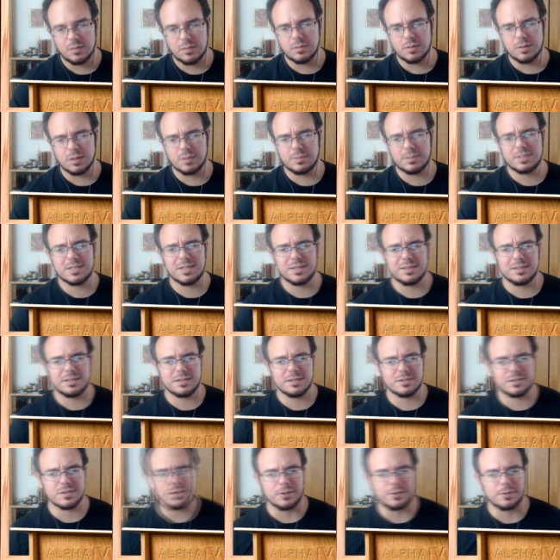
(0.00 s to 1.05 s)
Well, let me say
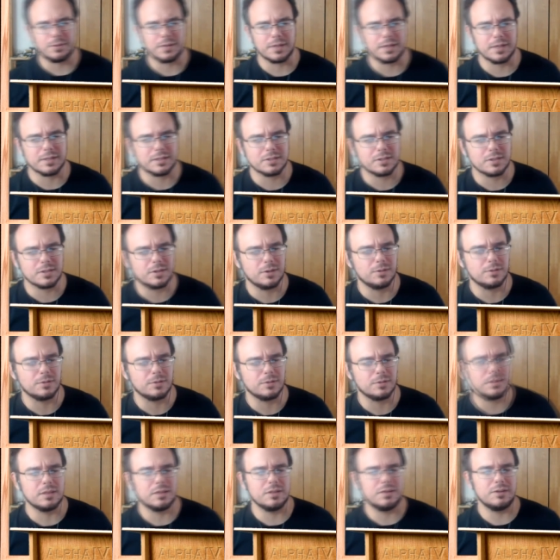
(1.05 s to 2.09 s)
this, though. Okay, so
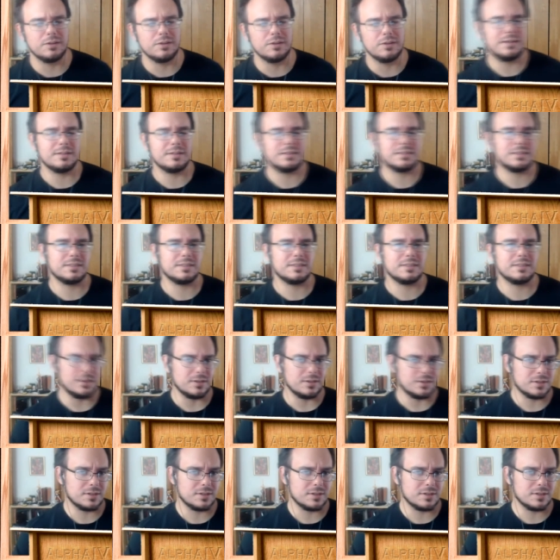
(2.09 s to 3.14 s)
in the United
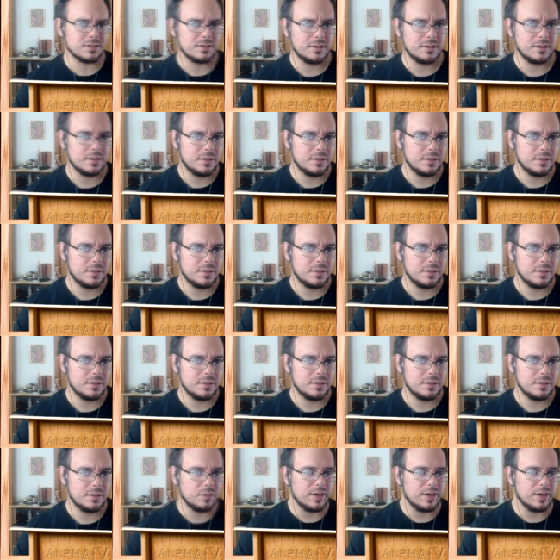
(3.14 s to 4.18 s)
States,
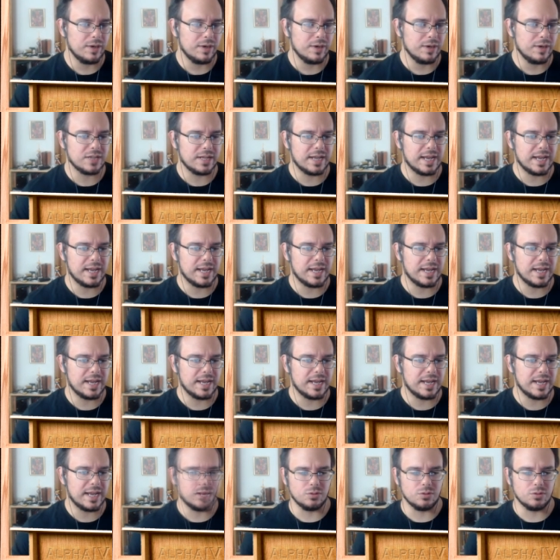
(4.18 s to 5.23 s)
we actually had our
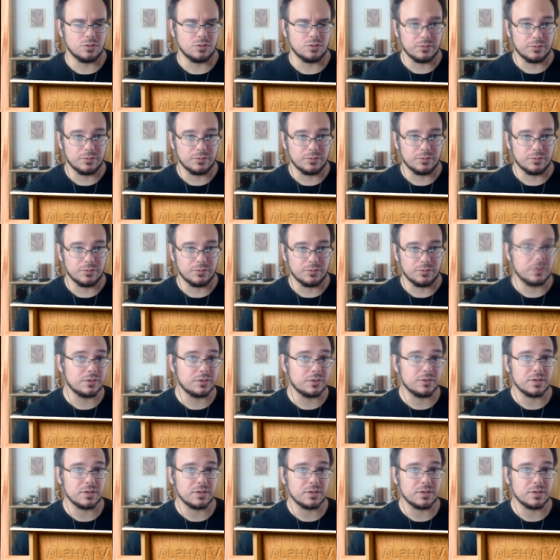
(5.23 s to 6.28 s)
own version
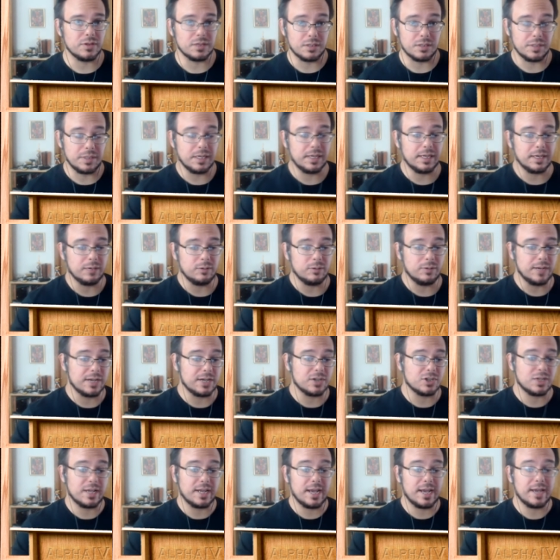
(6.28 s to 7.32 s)
of this at the beginning. We
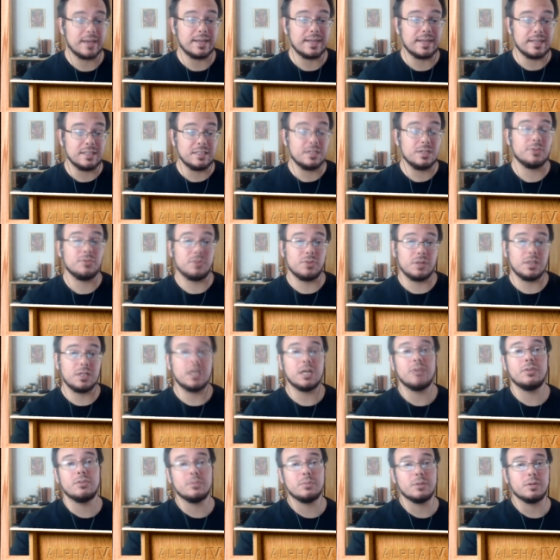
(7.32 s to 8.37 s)
actually had a different
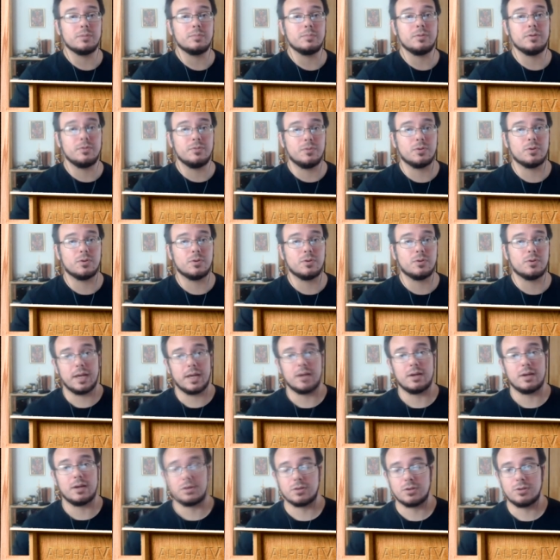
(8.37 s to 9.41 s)
government before we
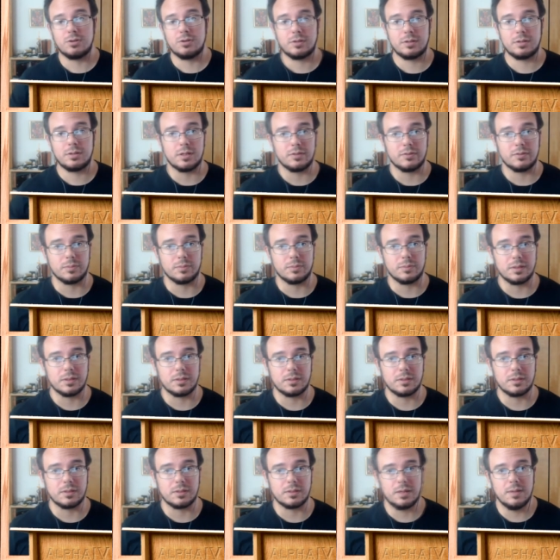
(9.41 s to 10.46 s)
had our current government.
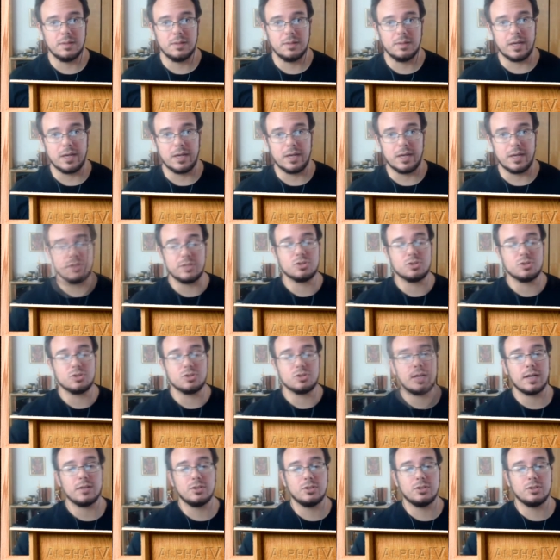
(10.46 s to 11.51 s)
Mm-hmm. And we
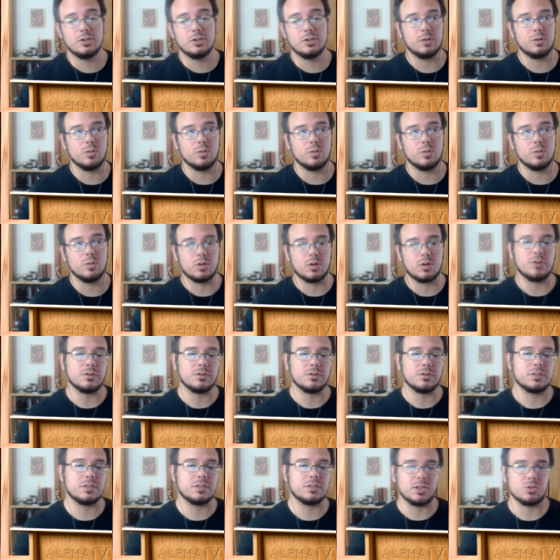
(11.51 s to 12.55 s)
tried doing it where all the
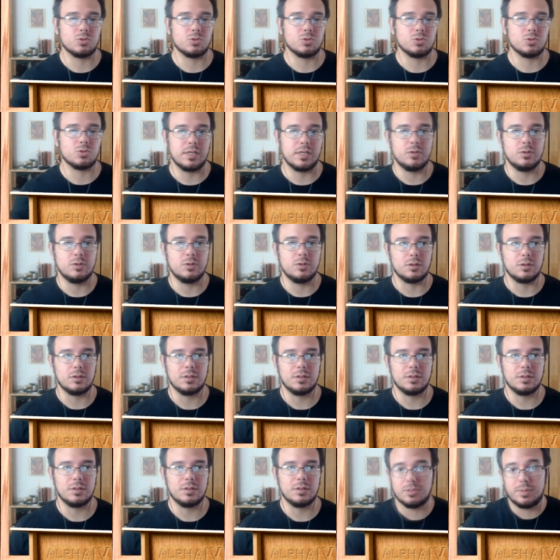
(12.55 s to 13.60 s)
states were equal.
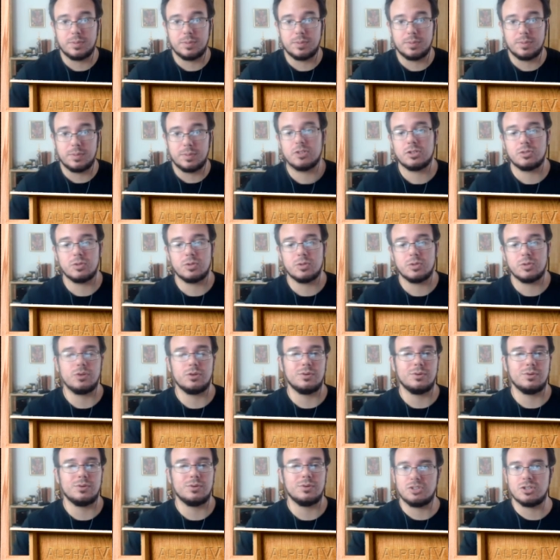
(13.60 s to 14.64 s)
And to be honest with you,
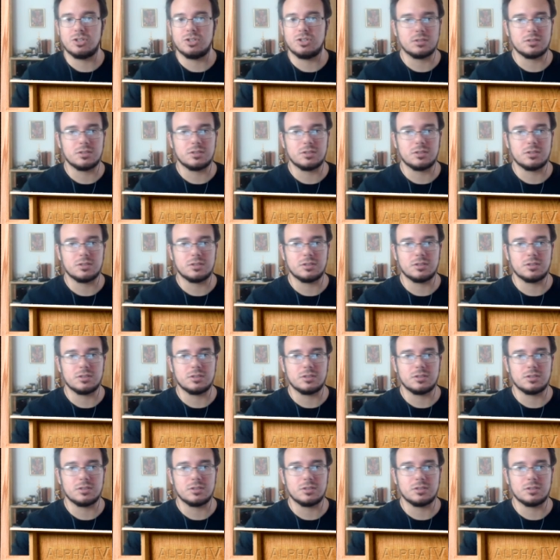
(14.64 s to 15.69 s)
it just doesn't
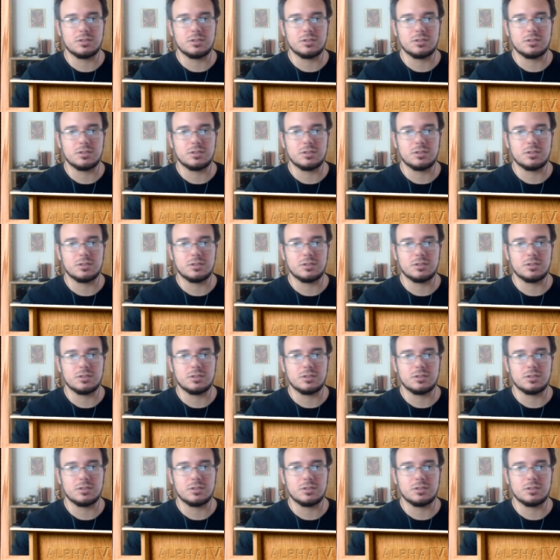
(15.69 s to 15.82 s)
work.